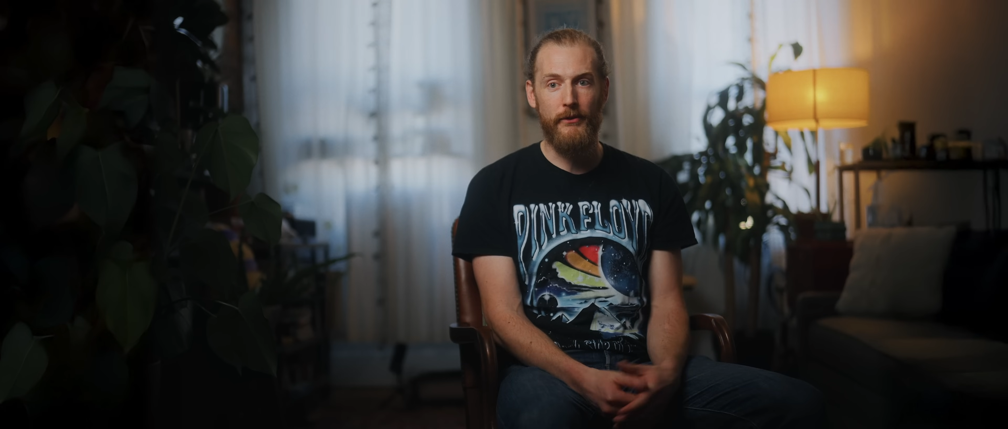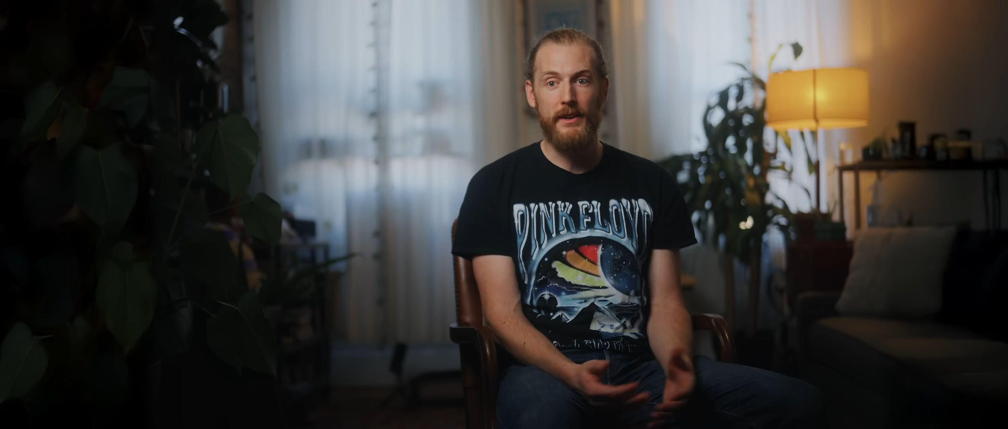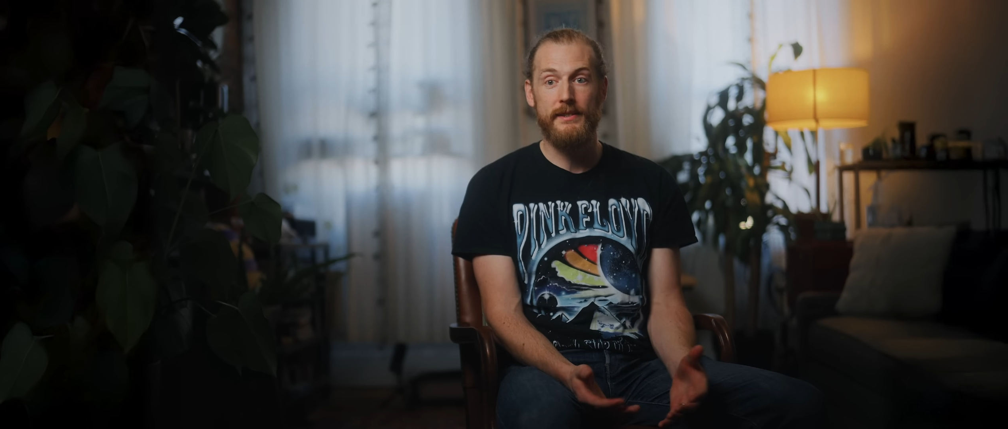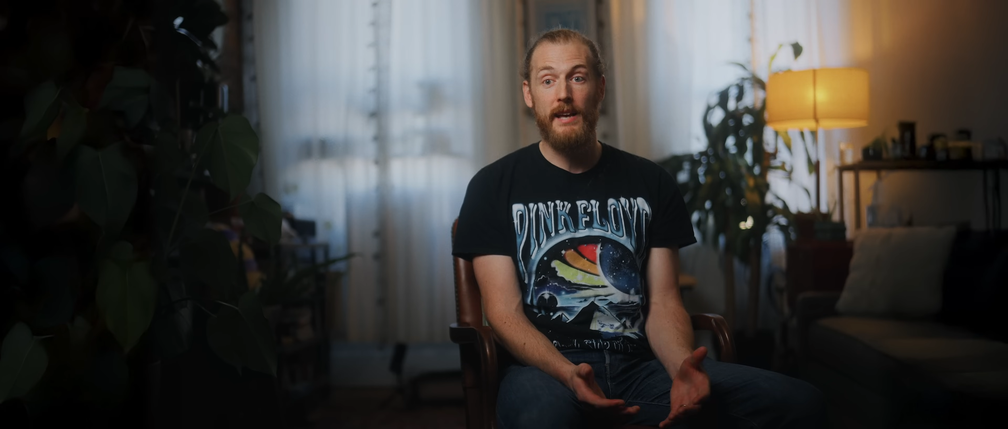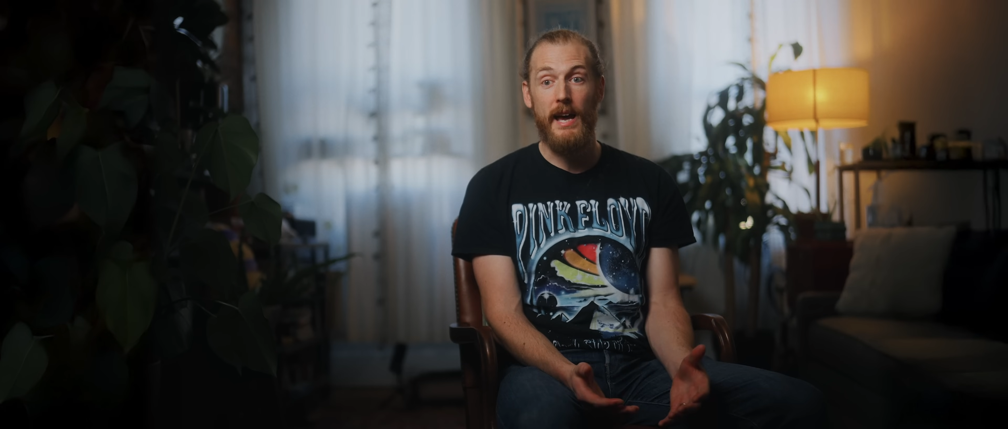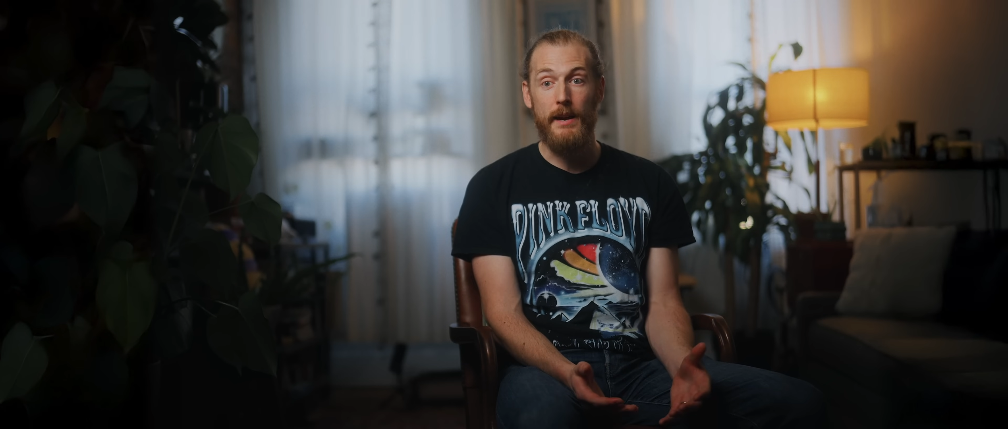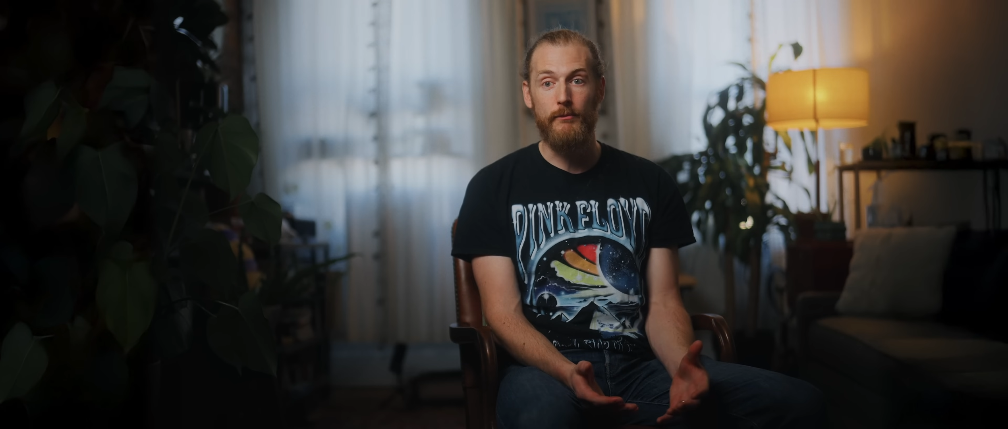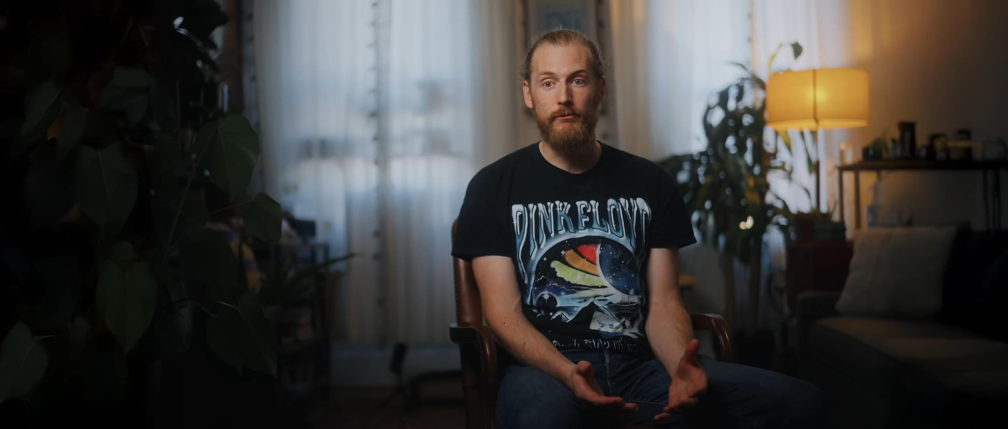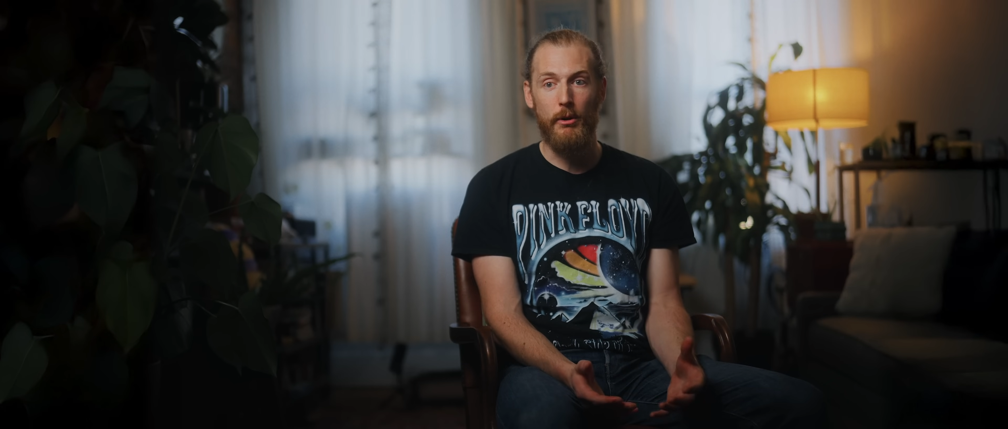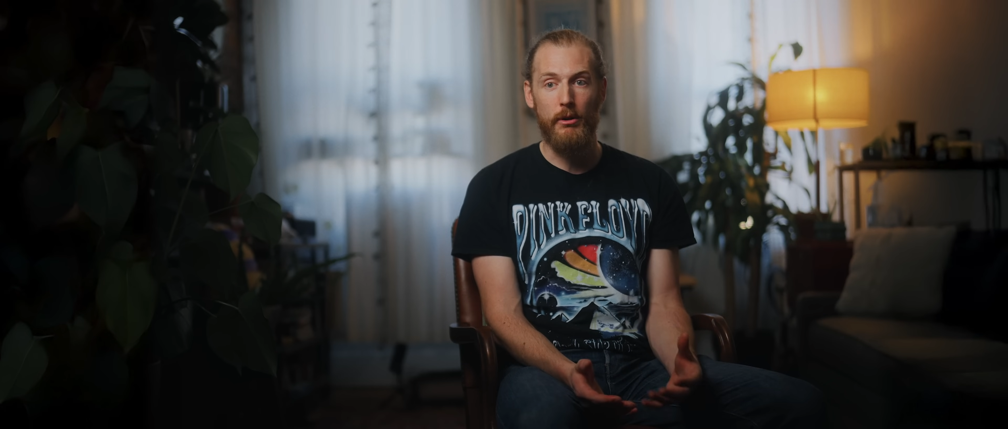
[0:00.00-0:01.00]
first
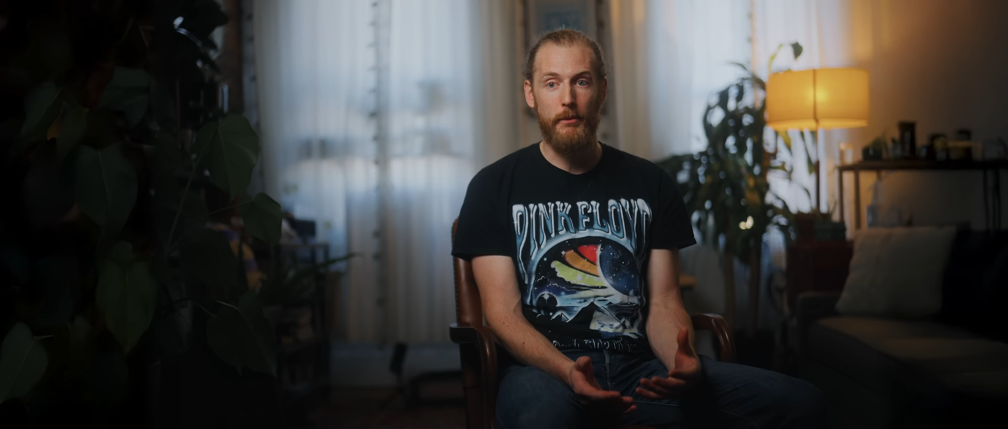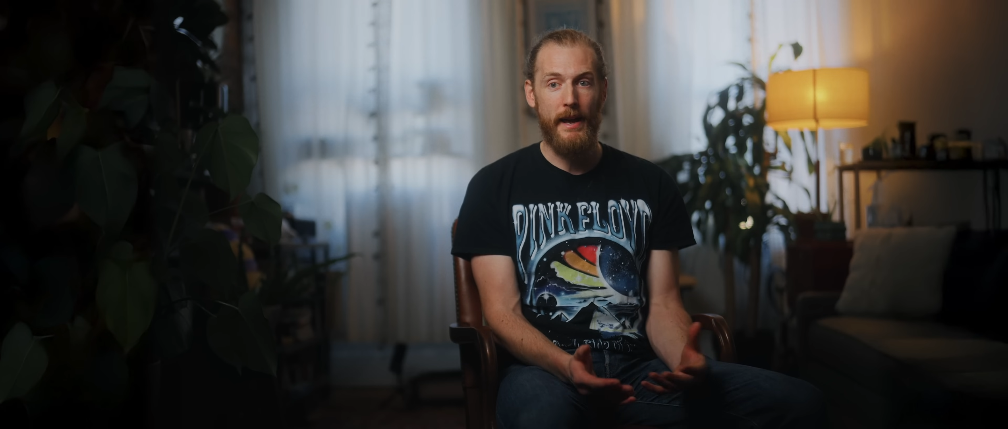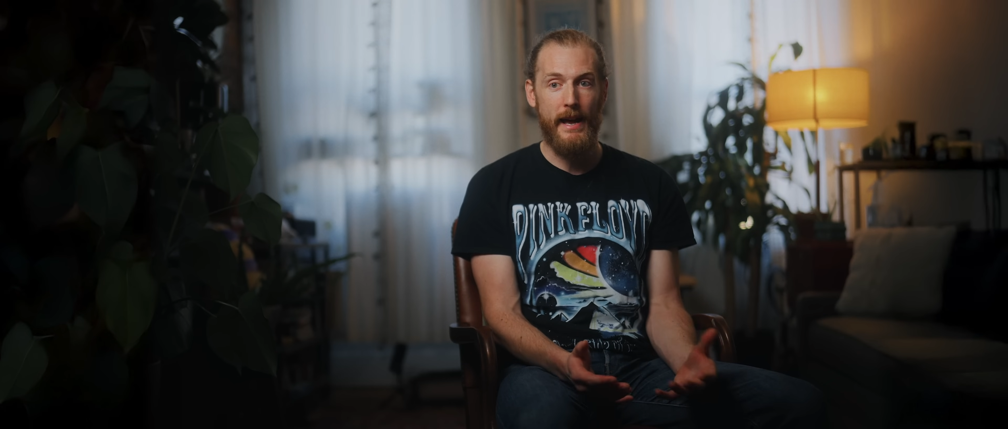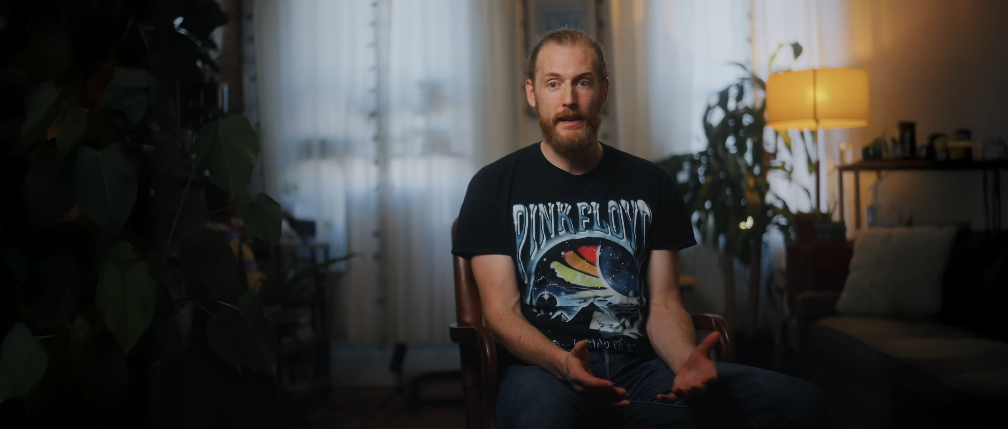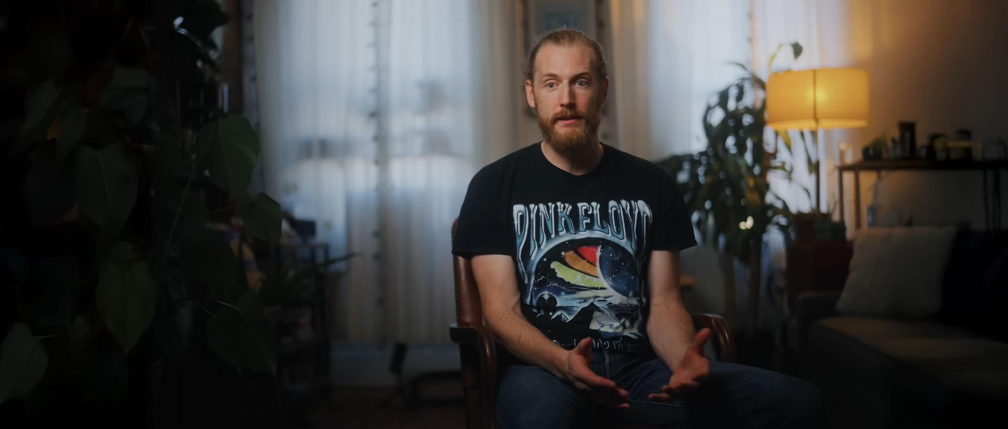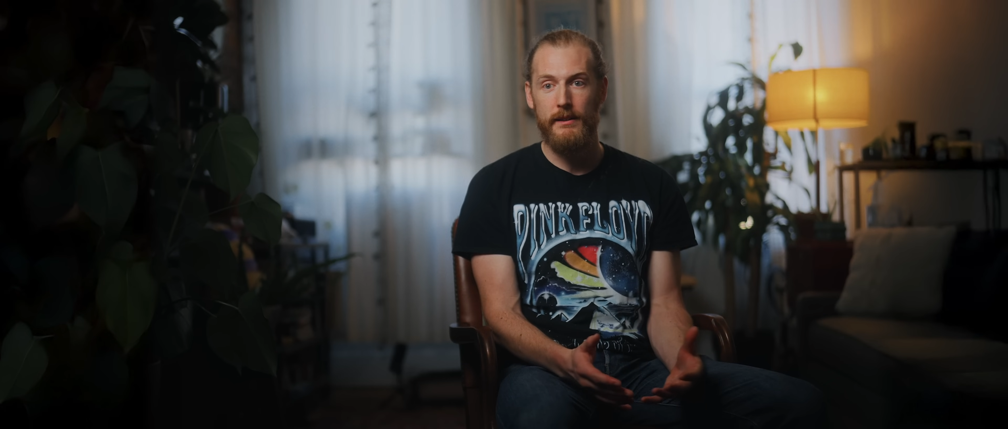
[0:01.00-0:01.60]
time, Rollup had